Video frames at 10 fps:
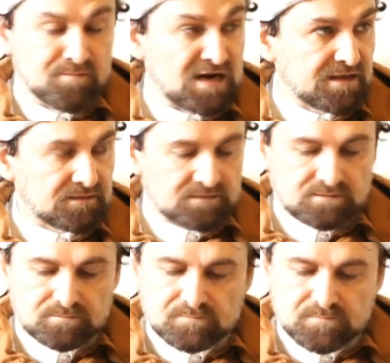a market.
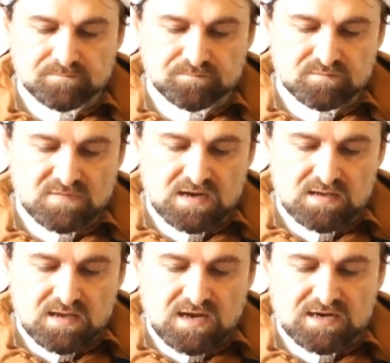
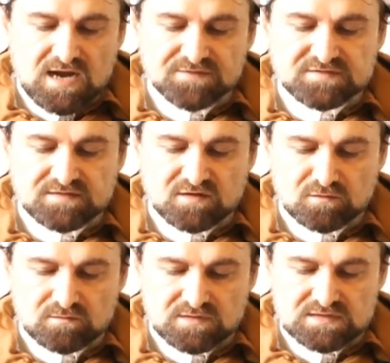And after the
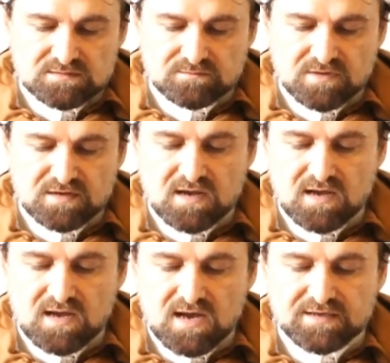conquest, when
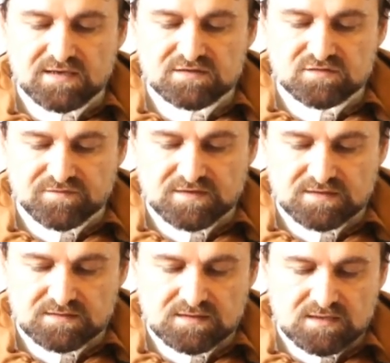Hagia
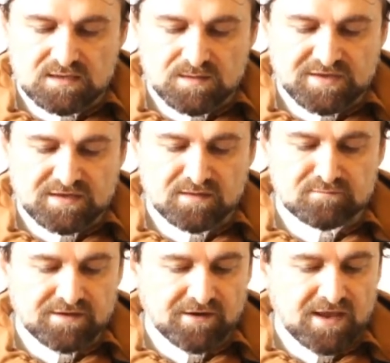Sophia
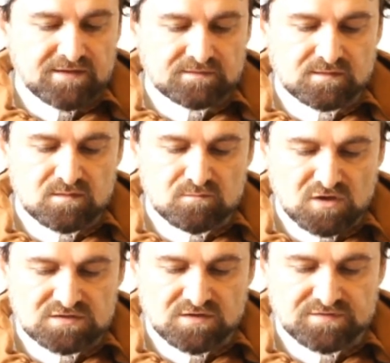became the great
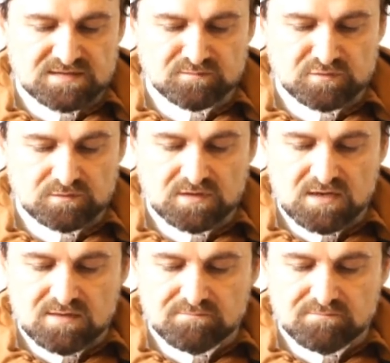mosque of Istanbul,